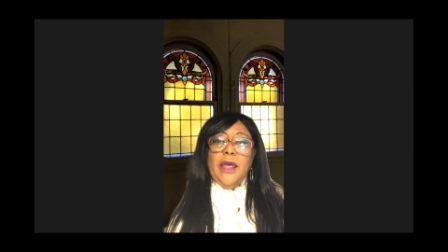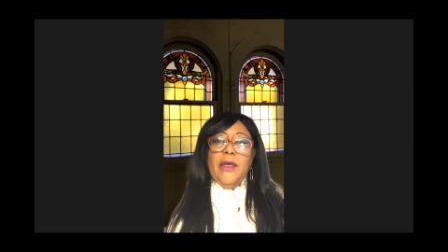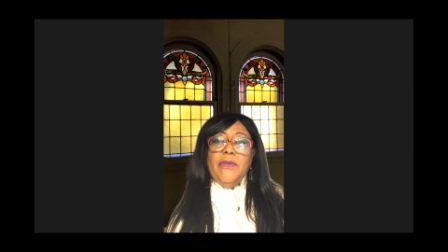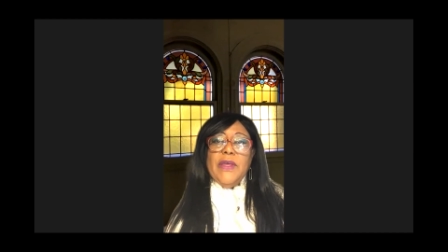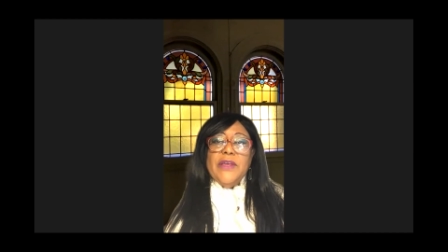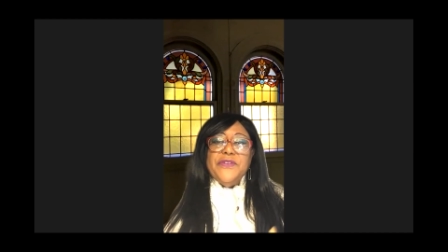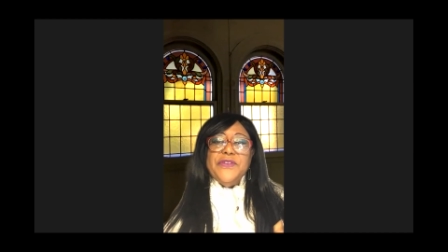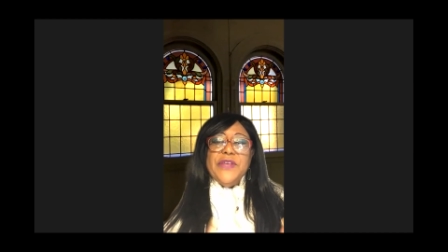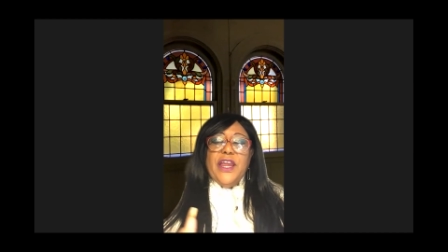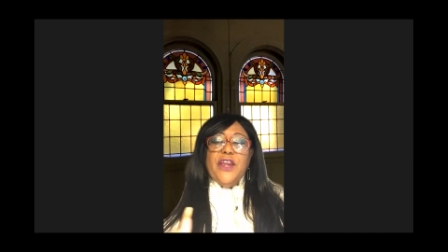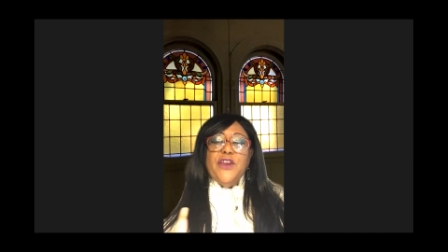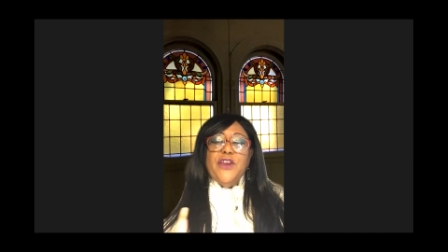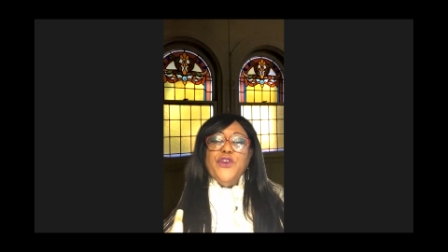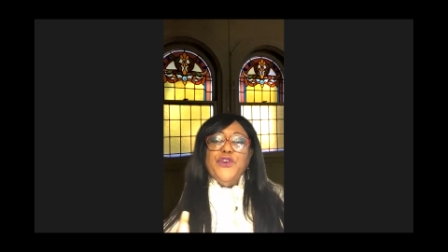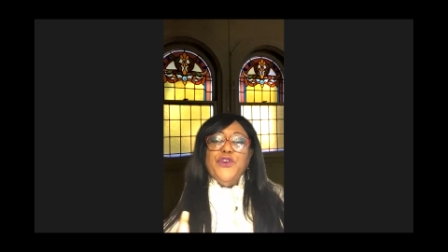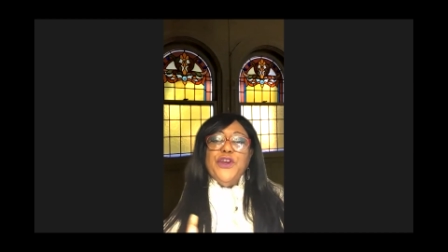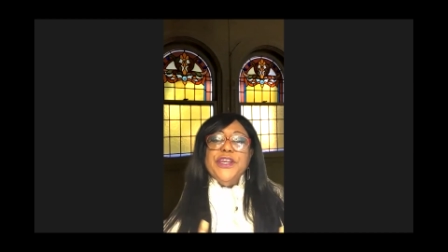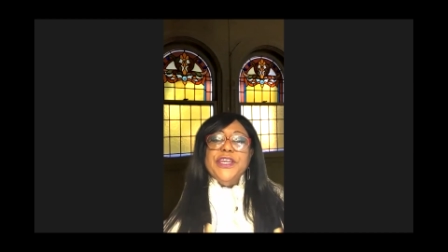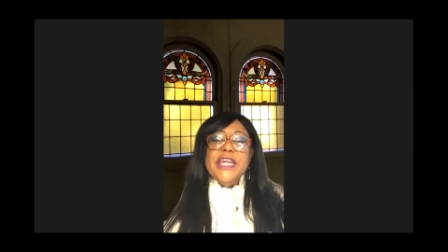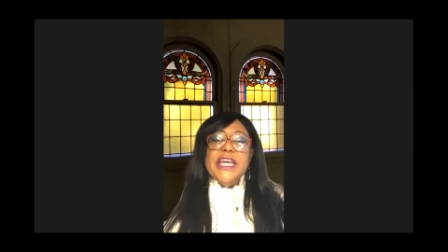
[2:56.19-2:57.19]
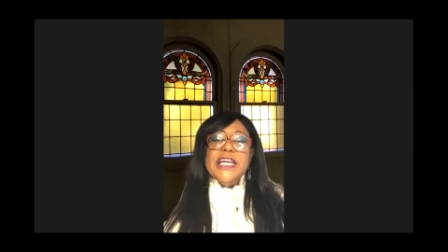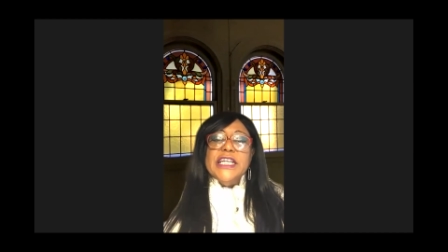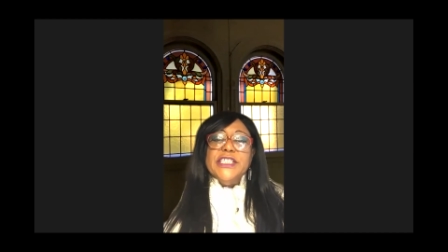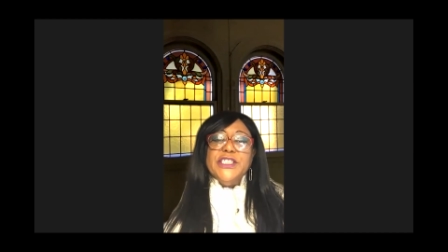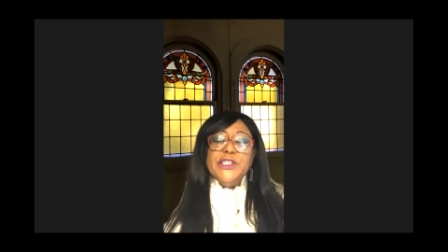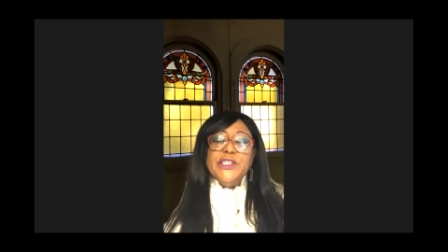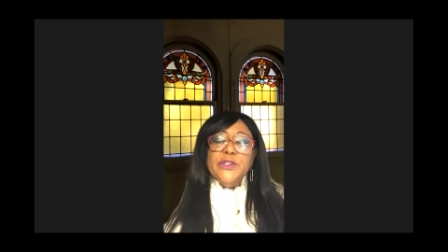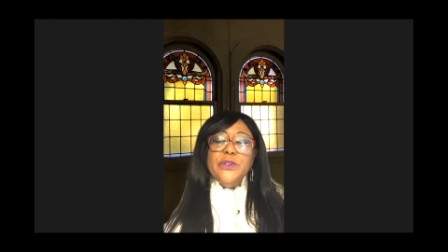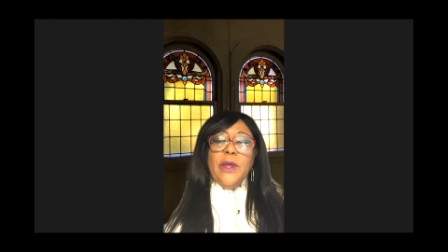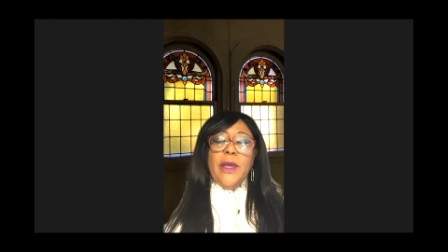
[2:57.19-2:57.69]
They said in
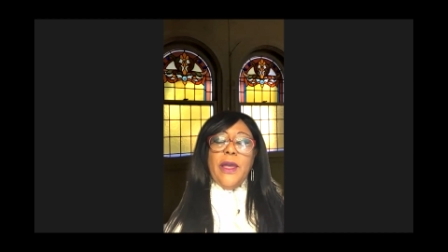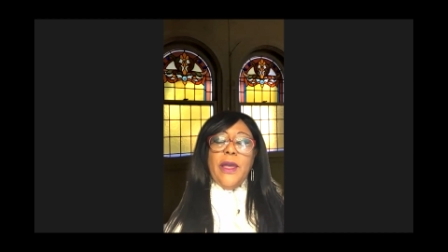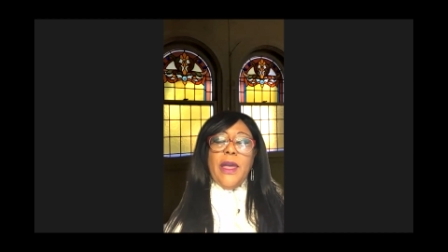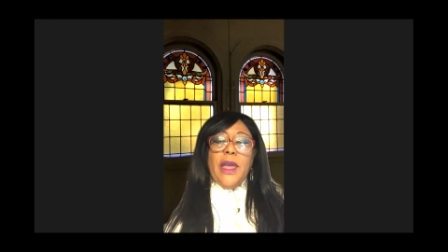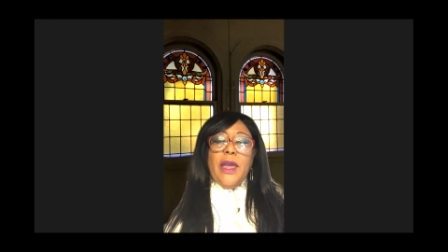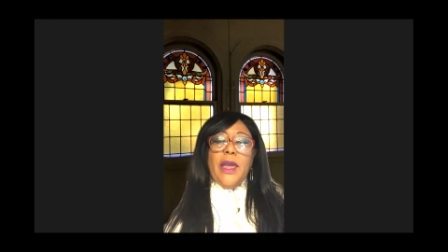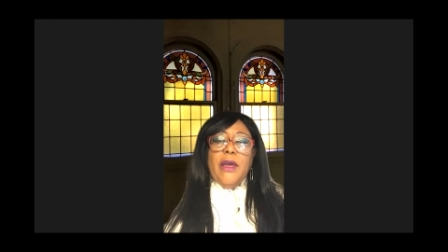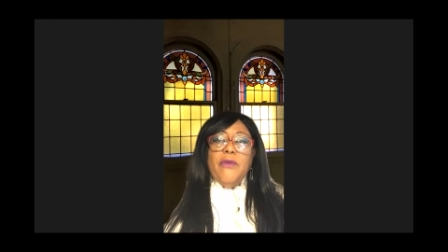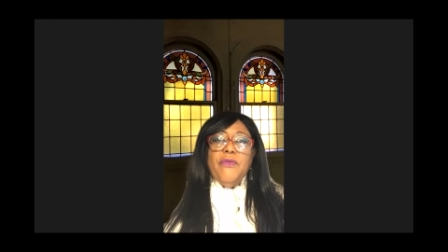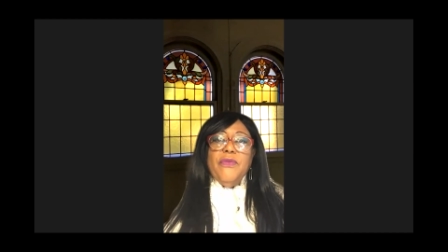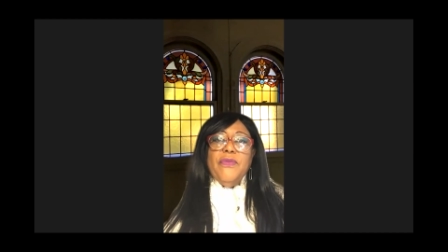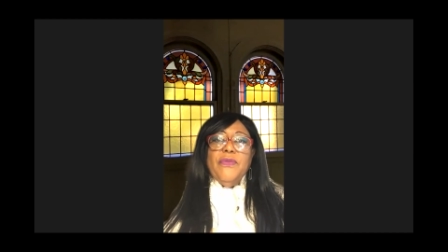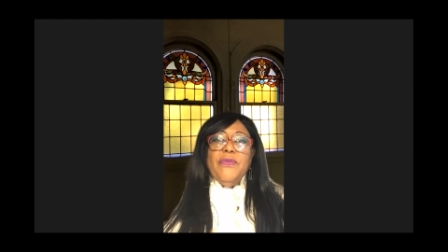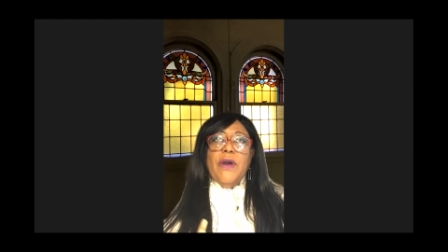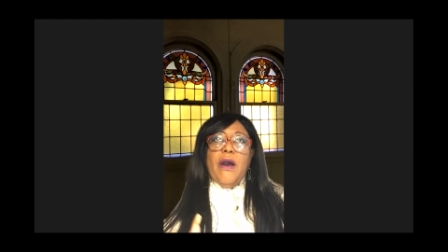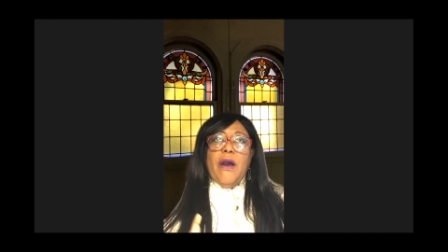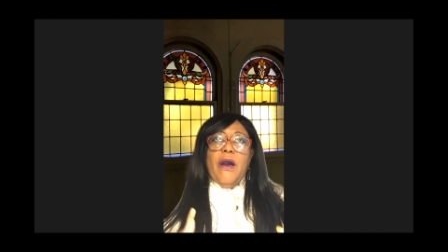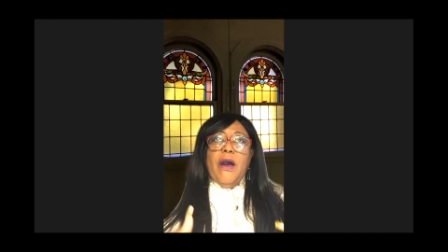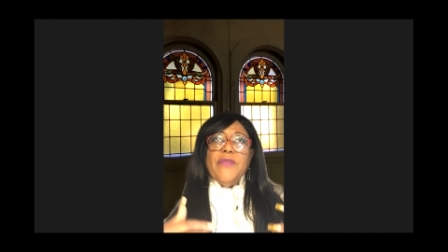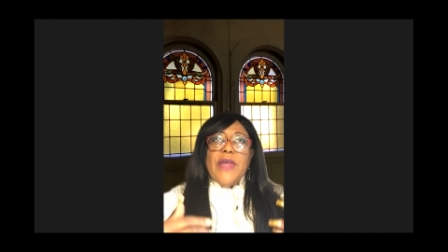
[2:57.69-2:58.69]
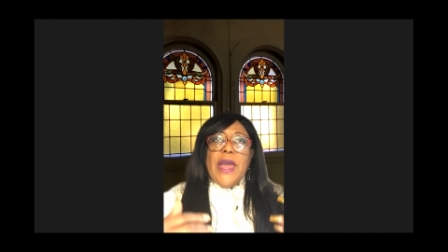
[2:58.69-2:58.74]
tradition uh,